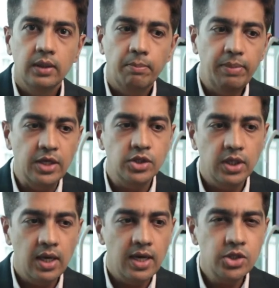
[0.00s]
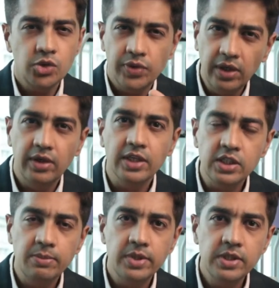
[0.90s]
Patching has strict
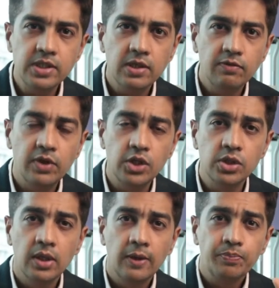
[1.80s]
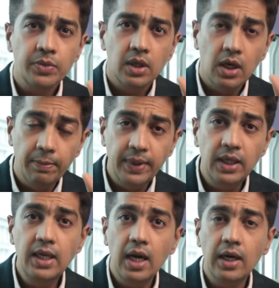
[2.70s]
regimens which a
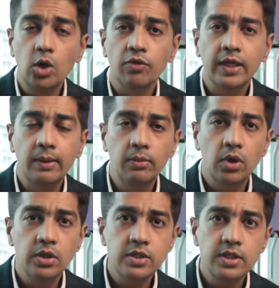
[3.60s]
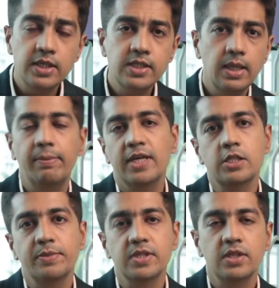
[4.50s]
pediatric ophthalmologist is the
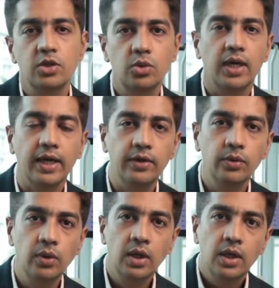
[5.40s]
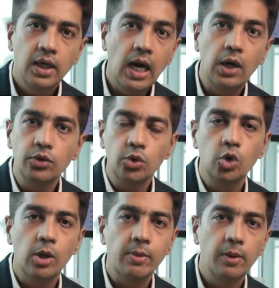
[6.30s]
best person to guide you how to
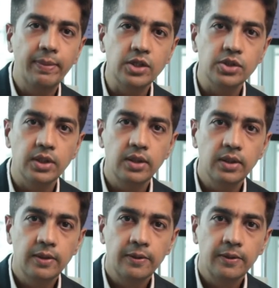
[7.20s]
go about patching.